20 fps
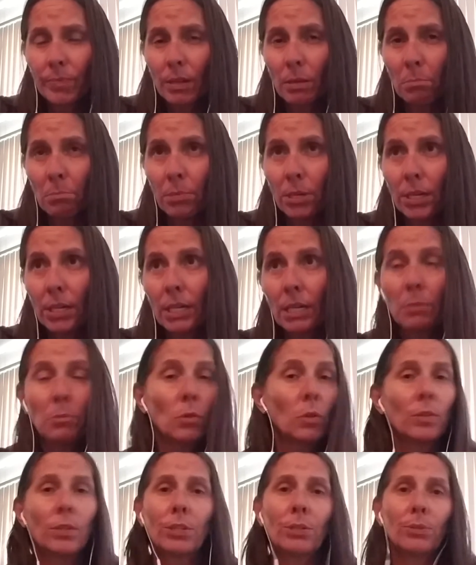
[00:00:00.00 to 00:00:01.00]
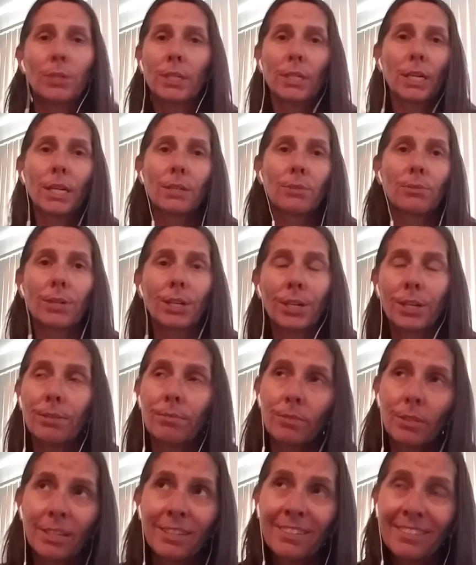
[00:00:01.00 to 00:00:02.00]
But I'm going to do it. I don't care.
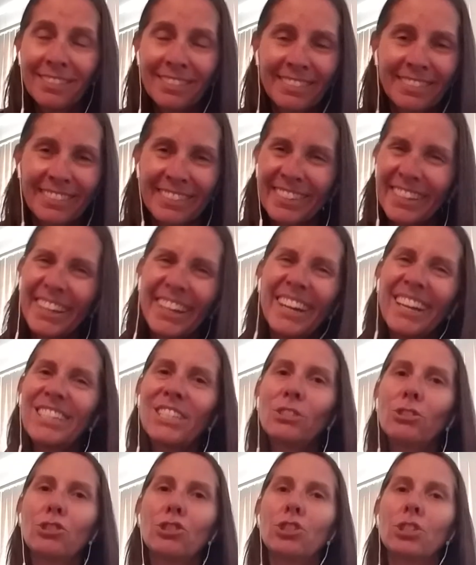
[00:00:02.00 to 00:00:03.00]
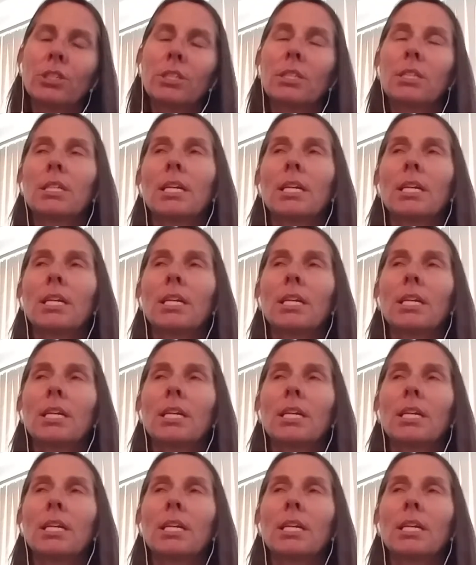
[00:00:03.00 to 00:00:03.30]
I know you shouldn't.